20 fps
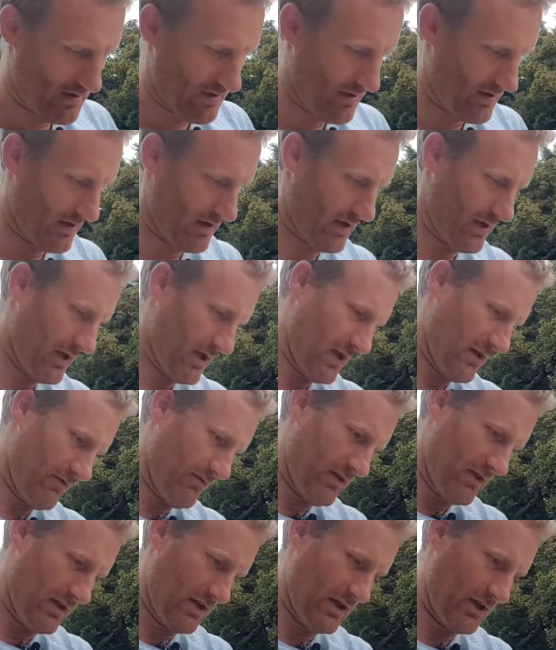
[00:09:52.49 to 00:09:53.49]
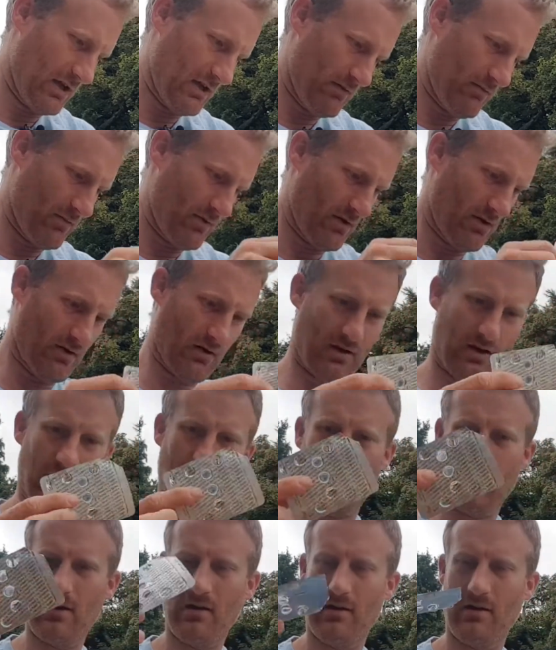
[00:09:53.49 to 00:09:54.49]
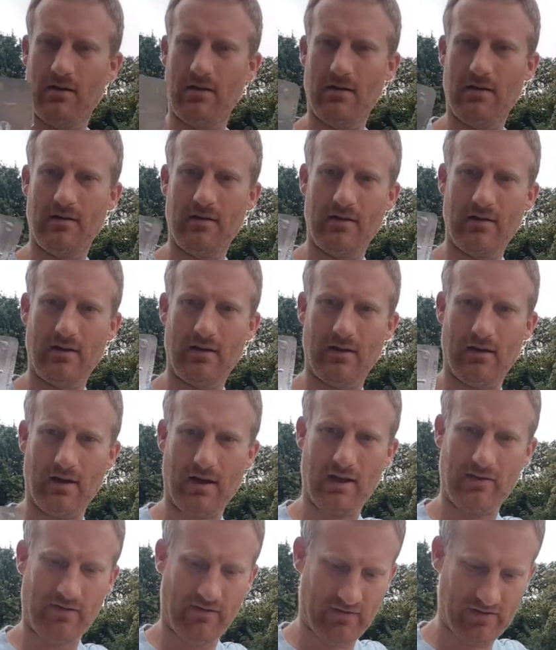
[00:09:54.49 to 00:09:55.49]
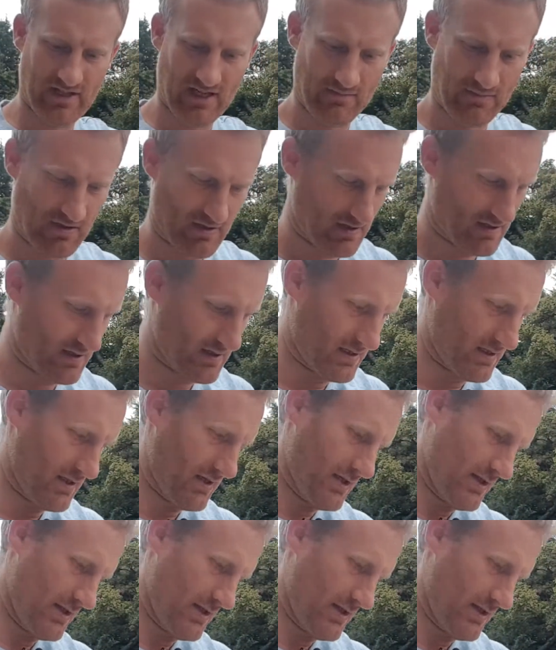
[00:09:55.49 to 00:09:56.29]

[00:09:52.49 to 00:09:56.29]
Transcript: I carry my hay fever tablets,